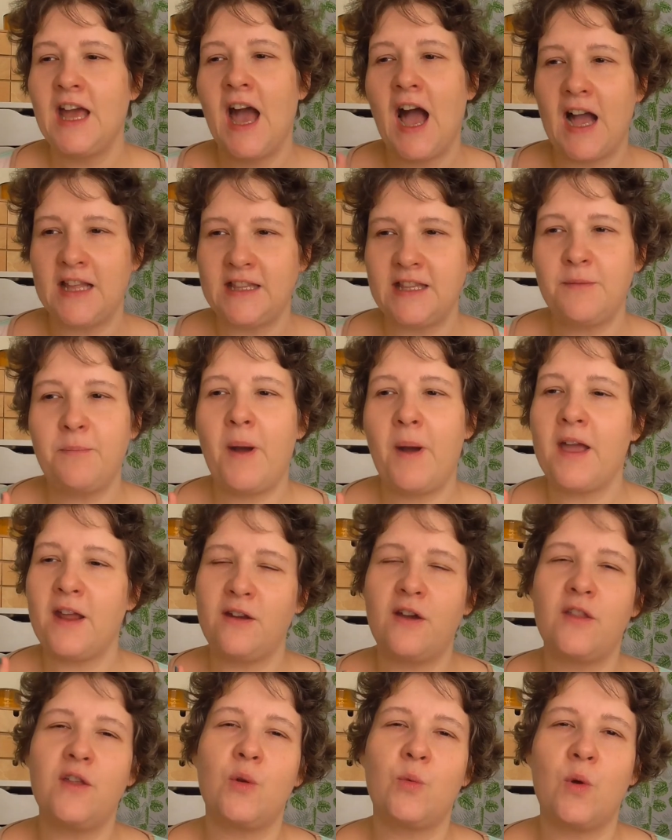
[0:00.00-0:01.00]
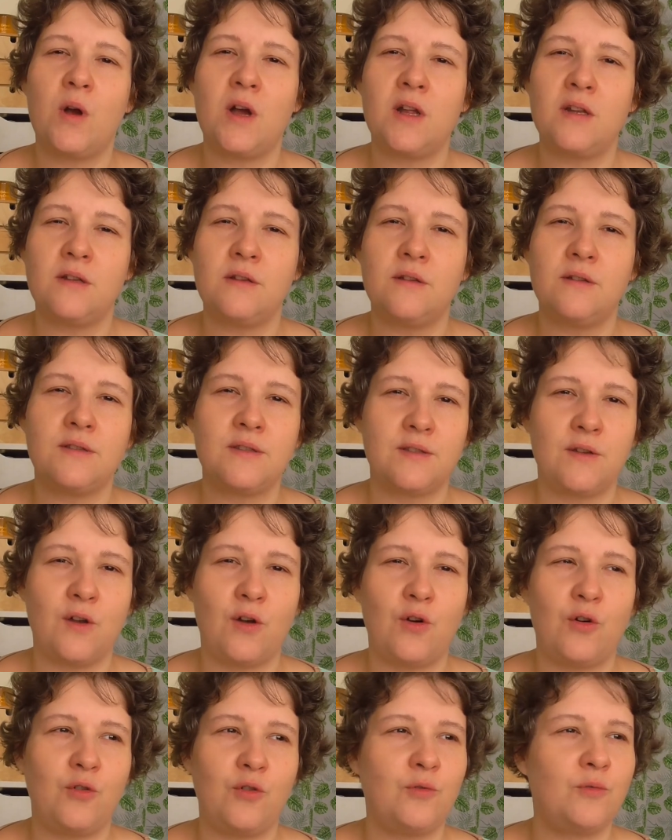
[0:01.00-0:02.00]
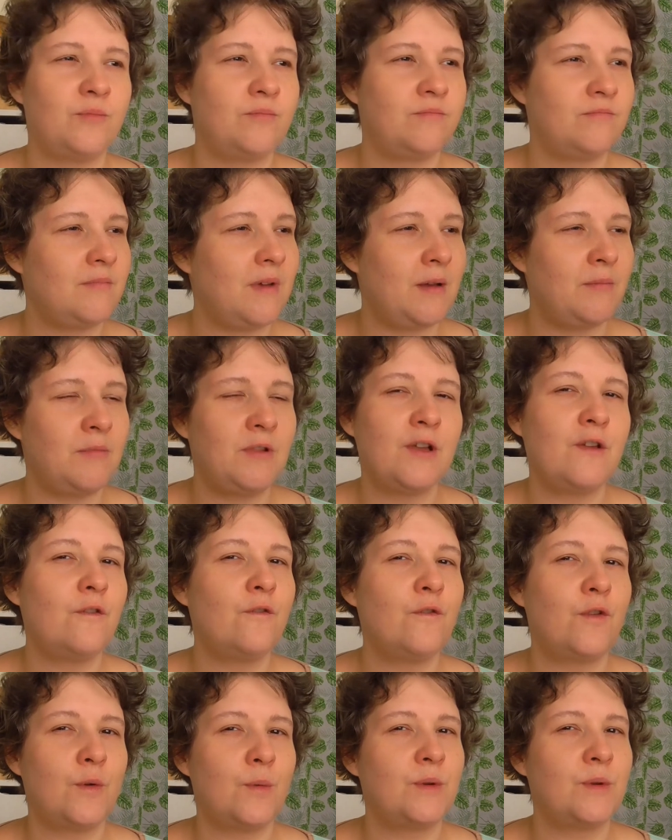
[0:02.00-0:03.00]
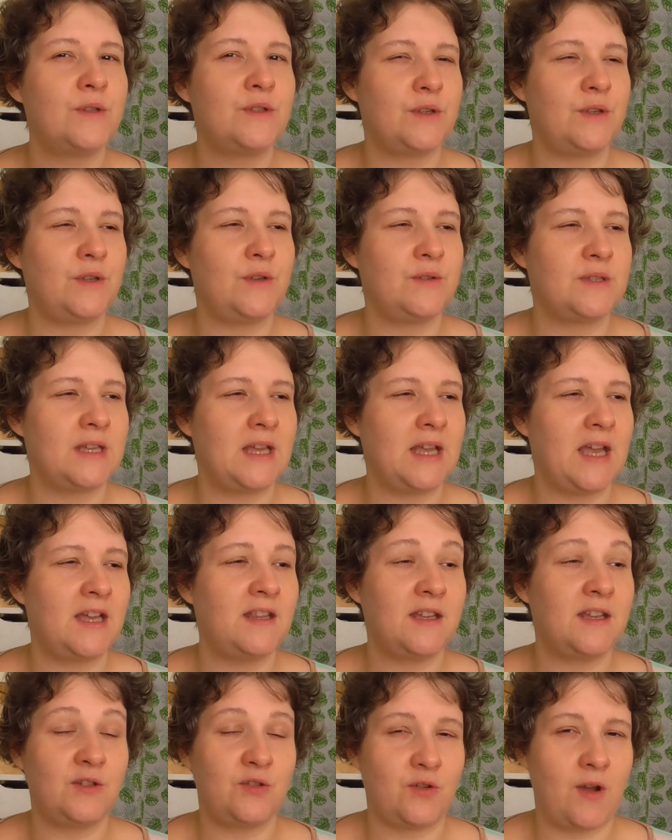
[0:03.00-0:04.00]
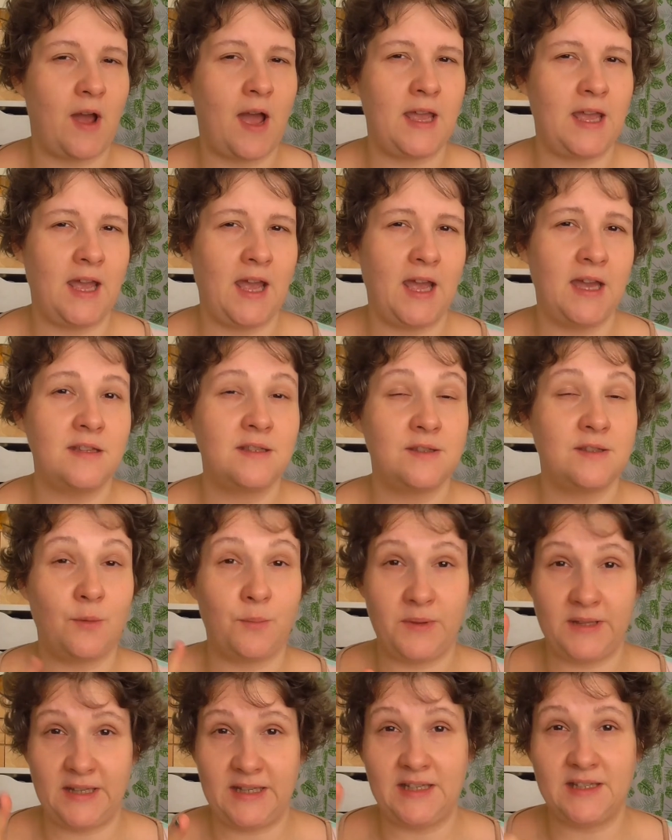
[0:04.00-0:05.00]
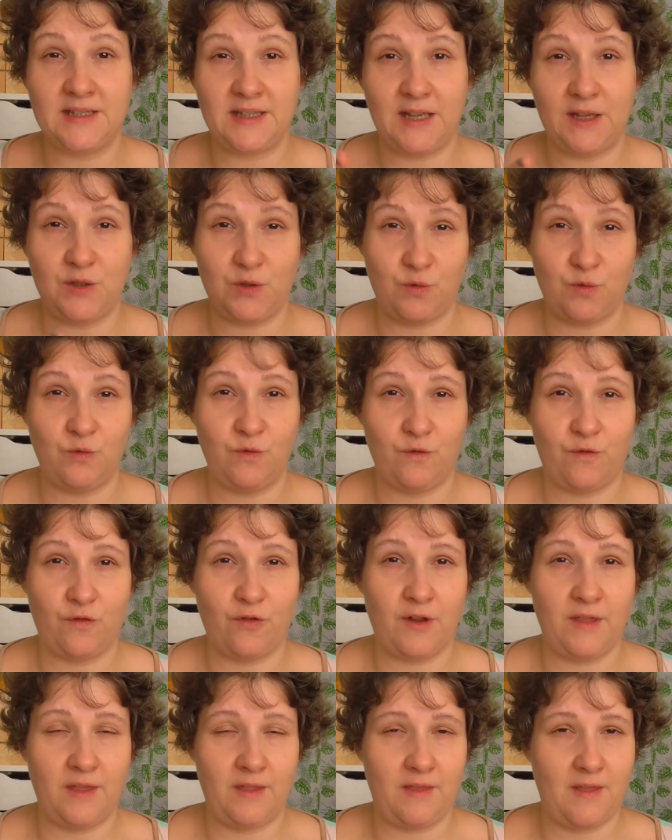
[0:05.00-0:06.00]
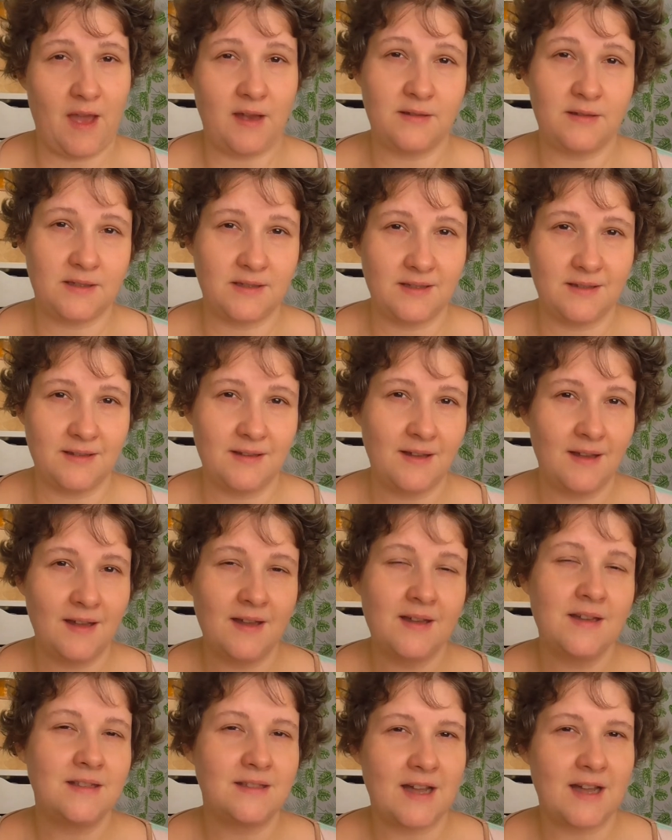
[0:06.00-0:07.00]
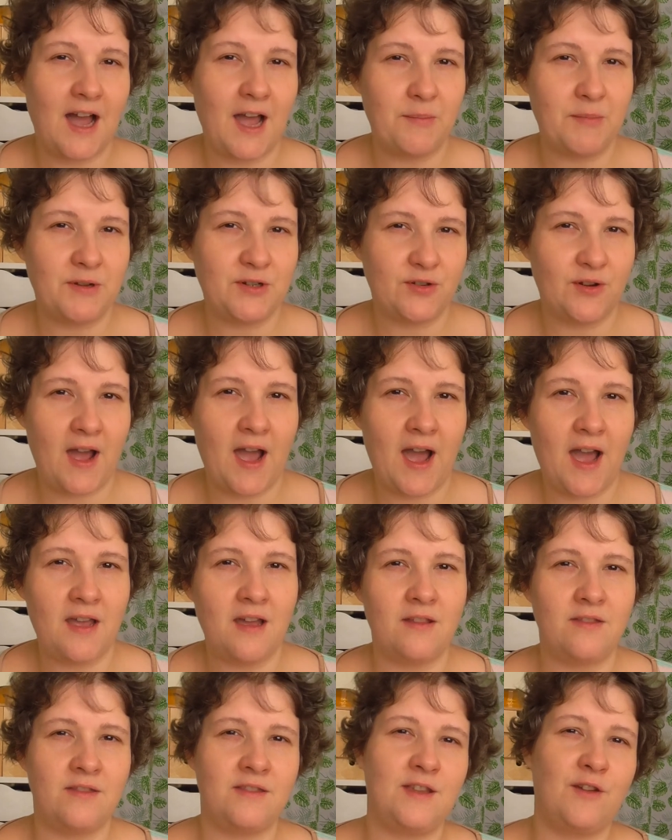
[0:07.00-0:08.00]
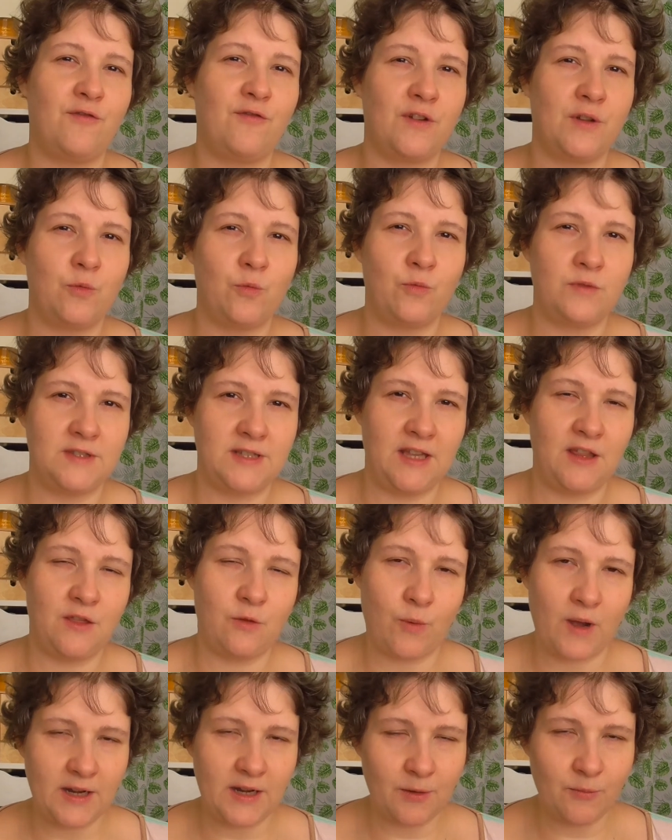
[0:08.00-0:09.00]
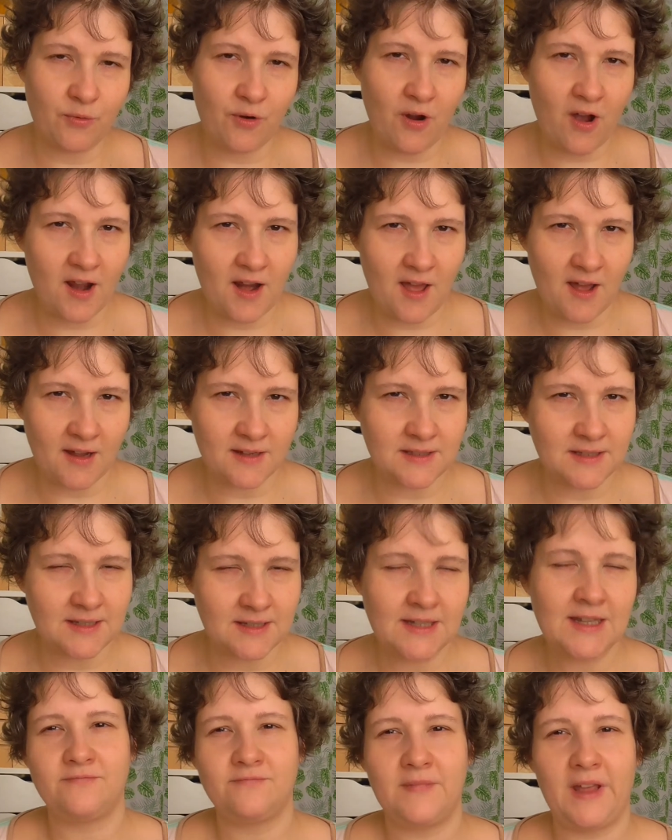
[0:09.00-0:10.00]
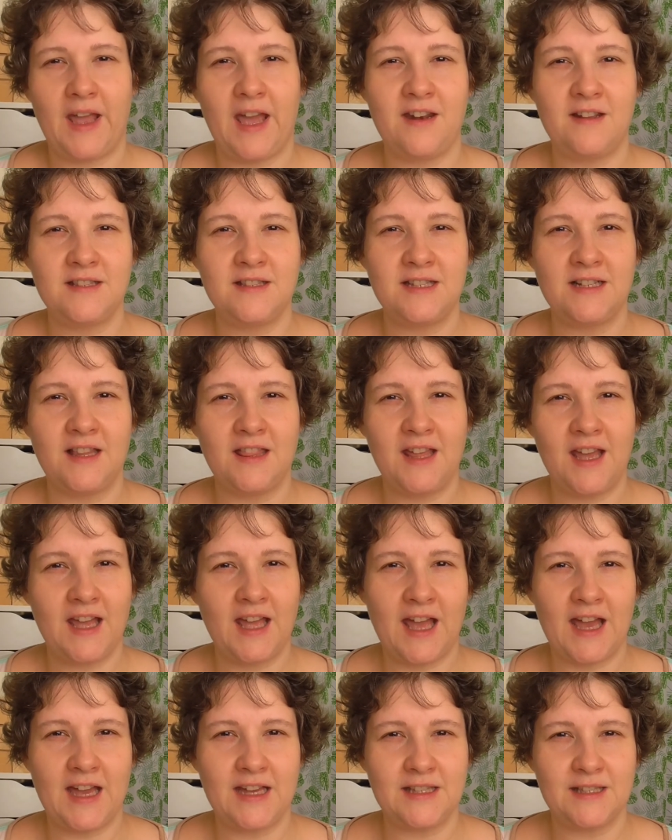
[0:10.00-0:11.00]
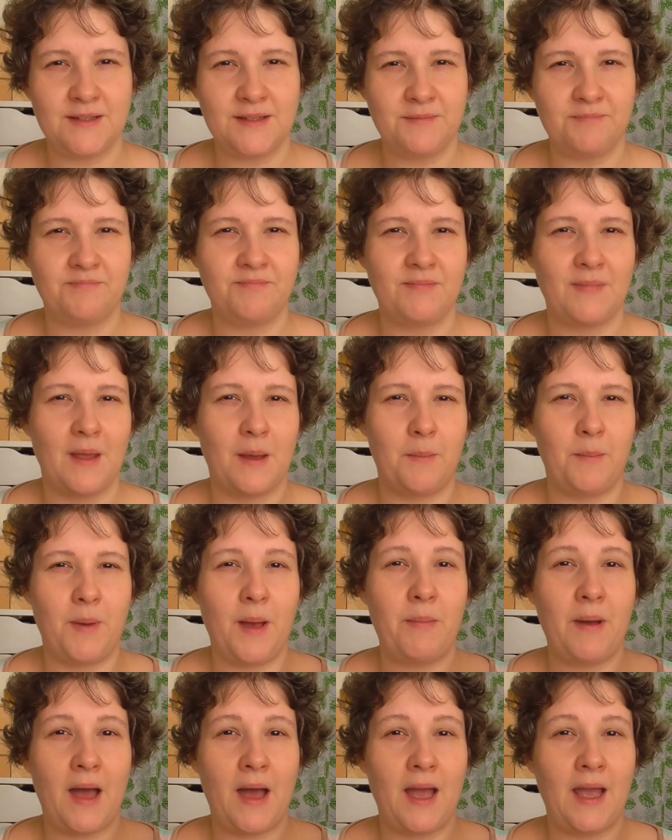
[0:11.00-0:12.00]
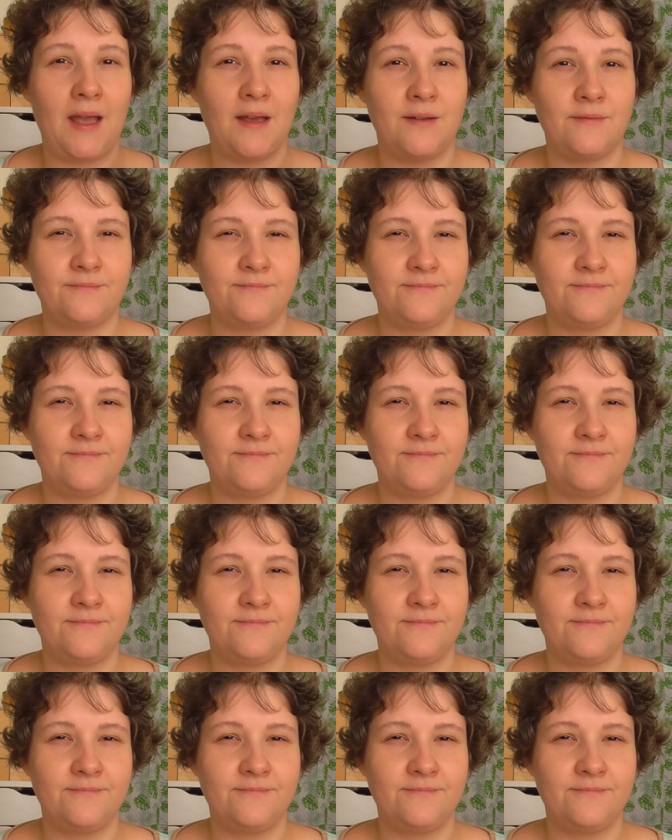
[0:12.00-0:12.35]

I did buy another one, so I'm looking forward to using it and trying it. So please stay tuned for the next time I try a different teeth whitening product. And until then, guys, bye bye.